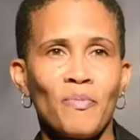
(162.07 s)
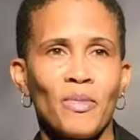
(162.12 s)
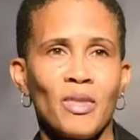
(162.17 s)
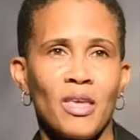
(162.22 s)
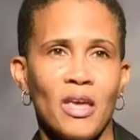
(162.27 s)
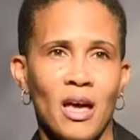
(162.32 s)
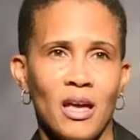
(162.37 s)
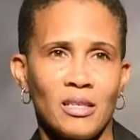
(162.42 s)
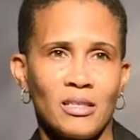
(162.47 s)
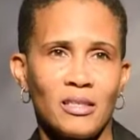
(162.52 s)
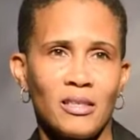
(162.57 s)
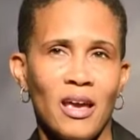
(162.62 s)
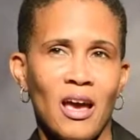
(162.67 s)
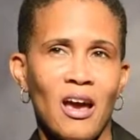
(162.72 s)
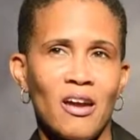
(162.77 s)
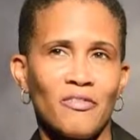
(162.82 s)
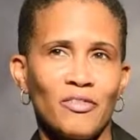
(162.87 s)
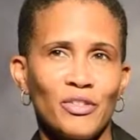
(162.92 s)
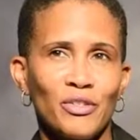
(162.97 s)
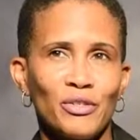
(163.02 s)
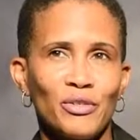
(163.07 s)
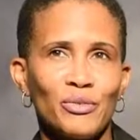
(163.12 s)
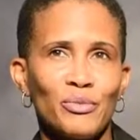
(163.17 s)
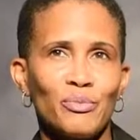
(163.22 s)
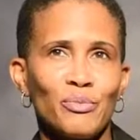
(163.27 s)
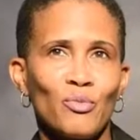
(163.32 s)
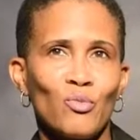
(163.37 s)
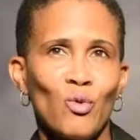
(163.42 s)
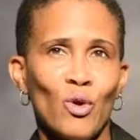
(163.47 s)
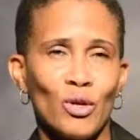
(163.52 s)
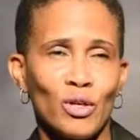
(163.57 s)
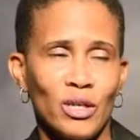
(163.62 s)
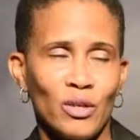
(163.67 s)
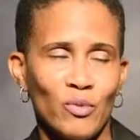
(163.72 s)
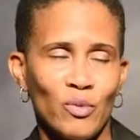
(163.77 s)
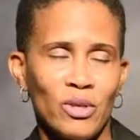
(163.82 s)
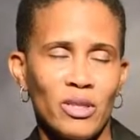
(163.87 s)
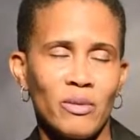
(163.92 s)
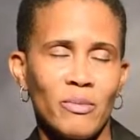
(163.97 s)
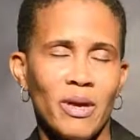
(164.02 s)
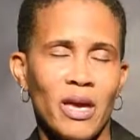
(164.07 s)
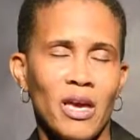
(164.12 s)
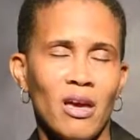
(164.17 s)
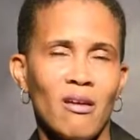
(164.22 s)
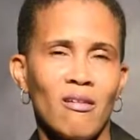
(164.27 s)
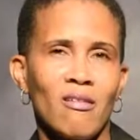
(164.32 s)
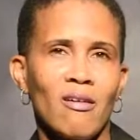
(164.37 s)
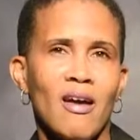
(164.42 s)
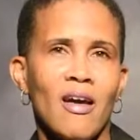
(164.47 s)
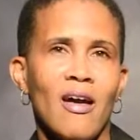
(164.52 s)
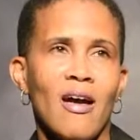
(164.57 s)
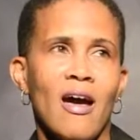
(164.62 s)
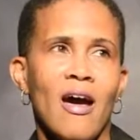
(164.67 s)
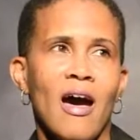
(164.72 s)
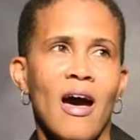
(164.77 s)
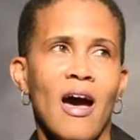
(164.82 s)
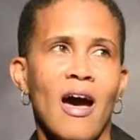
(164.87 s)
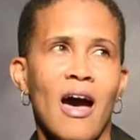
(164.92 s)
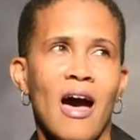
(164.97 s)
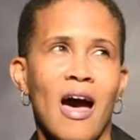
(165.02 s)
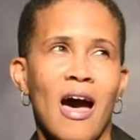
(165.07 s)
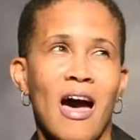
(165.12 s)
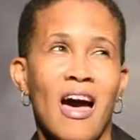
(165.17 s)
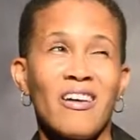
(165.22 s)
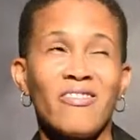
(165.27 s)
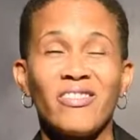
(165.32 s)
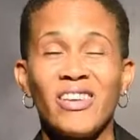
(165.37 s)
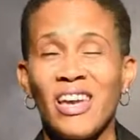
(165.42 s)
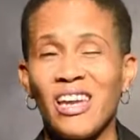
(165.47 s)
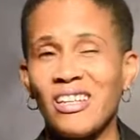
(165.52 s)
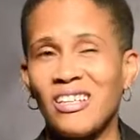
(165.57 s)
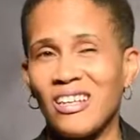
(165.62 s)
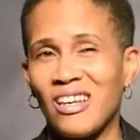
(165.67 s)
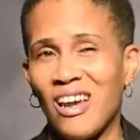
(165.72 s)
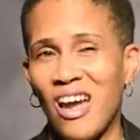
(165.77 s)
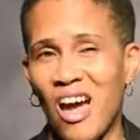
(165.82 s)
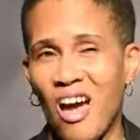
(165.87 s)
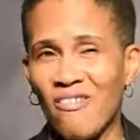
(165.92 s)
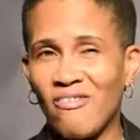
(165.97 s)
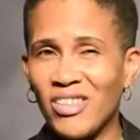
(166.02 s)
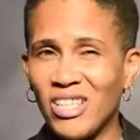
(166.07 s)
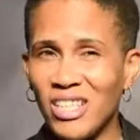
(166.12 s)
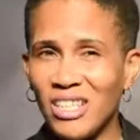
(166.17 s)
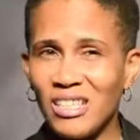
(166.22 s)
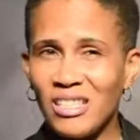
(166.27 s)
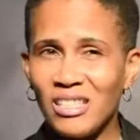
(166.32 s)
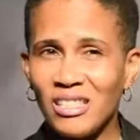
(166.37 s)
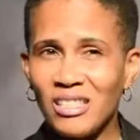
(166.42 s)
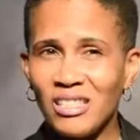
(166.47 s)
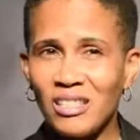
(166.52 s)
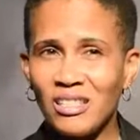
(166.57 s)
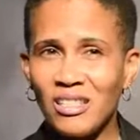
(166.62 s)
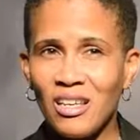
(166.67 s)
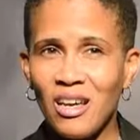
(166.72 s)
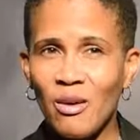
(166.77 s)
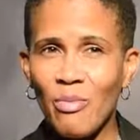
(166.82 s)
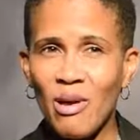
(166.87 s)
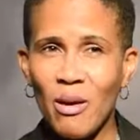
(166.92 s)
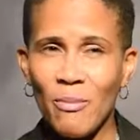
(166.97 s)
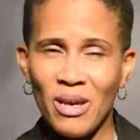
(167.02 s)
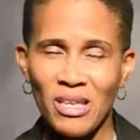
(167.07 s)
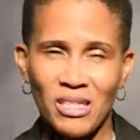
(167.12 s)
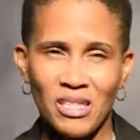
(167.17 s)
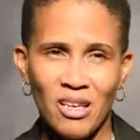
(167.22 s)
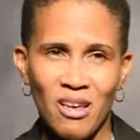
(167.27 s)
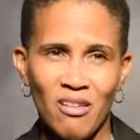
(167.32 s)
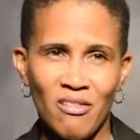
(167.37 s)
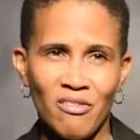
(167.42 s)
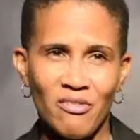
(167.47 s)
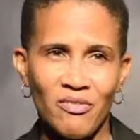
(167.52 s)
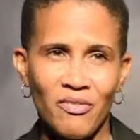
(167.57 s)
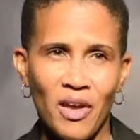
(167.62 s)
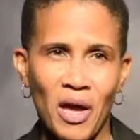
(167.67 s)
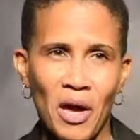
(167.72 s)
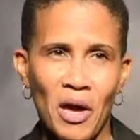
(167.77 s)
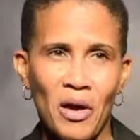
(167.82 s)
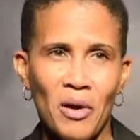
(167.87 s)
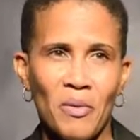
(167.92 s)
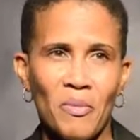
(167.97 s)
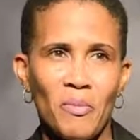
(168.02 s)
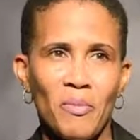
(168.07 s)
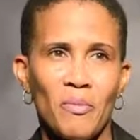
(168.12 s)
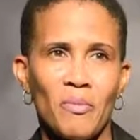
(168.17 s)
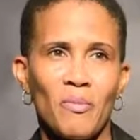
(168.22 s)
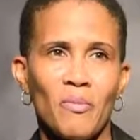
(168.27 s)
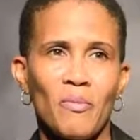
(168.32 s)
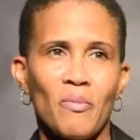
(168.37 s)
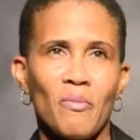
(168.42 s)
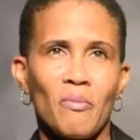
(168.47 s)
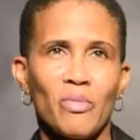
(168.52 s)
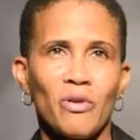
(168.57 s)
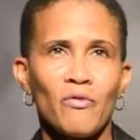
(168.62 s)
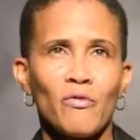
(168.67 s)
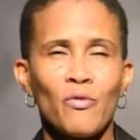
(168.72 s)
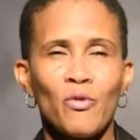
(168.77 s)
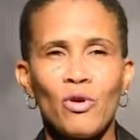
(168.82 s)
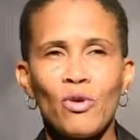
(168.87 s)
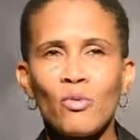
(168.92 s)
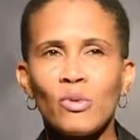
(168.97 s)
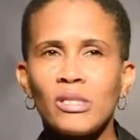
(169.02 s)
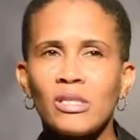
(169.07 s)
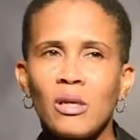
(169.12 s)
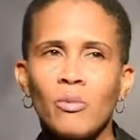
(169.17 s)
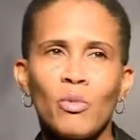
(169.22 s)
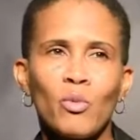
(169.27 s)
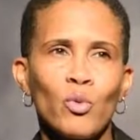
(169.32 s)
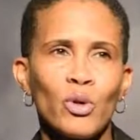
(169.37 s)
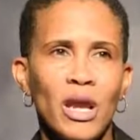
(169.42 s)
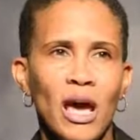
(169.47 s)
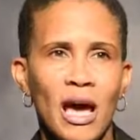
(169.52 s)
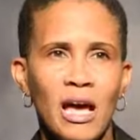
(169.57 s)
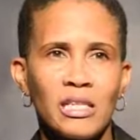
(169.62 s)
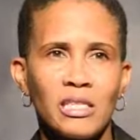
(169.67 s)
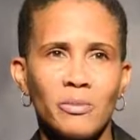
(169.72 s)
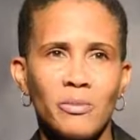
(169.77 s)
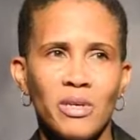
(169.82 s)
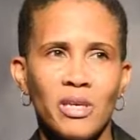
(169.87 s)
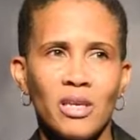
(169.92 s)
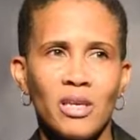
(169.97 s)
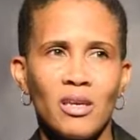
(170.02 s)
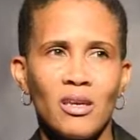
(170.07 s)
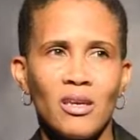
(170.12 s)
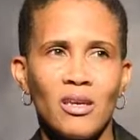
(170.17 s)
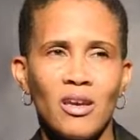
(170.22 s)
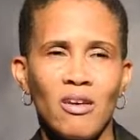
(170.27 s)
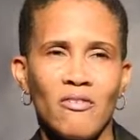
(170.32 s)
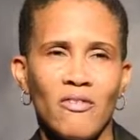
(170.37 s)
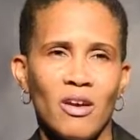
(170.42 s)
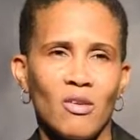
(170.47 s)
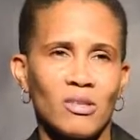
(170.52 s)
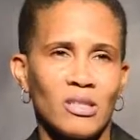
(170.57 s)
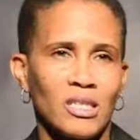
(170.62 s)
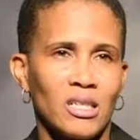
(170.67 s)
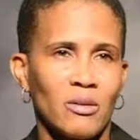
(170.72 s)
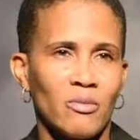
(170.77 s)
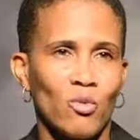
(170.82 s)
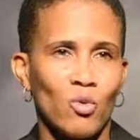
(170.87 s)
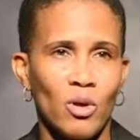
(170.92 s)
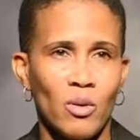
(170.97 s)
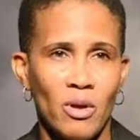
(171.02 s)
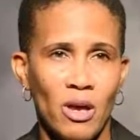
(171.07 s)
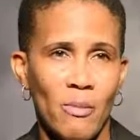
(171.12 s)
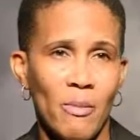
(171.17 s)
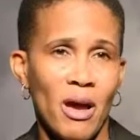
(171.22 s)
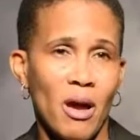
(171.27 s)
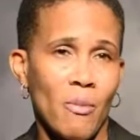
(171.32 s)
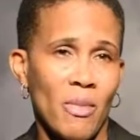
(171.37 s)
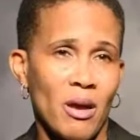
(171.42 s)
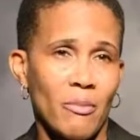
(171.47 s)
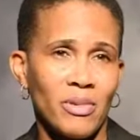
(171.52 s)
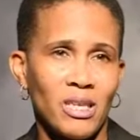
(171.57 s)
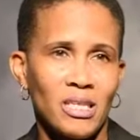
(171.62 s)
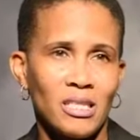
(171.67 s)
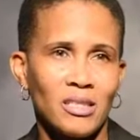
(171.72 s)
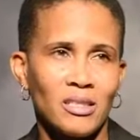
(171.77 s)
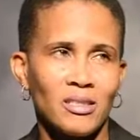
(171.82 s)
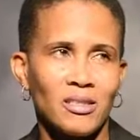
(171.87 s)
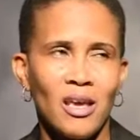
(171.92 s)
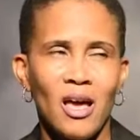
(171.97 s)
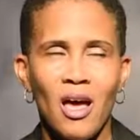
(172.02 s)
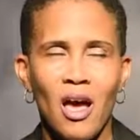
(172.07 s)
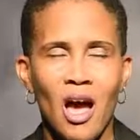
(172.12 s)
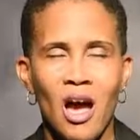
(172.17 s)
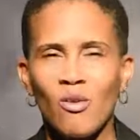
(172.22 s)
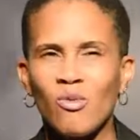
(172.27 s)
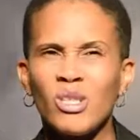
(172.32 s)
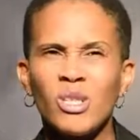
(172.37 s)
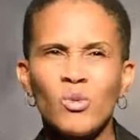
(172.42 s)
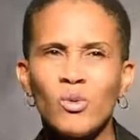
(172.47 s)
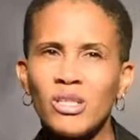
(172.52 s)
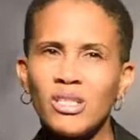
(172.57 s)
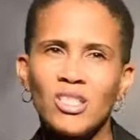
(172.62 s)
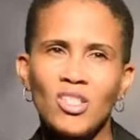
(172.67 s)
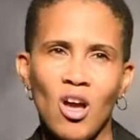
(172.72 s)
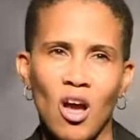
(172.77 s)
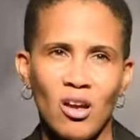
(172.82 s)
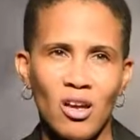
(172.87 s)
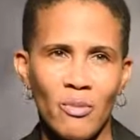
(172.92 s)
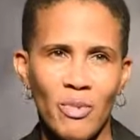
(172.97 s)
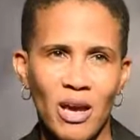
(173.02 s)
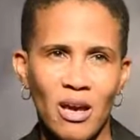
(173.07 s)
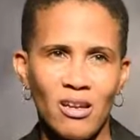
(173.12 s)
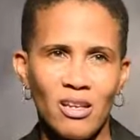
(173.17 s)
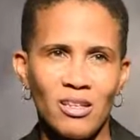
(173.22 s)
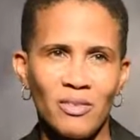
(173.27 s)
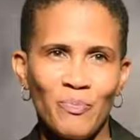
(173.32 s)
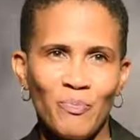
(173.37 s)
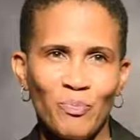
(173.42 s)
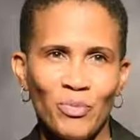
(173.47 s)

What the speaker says: Yes, after working with Mayo, I've gained a confidence about myself. Before, when someone would ask me if I was about my business, I really wouldn't talk about it.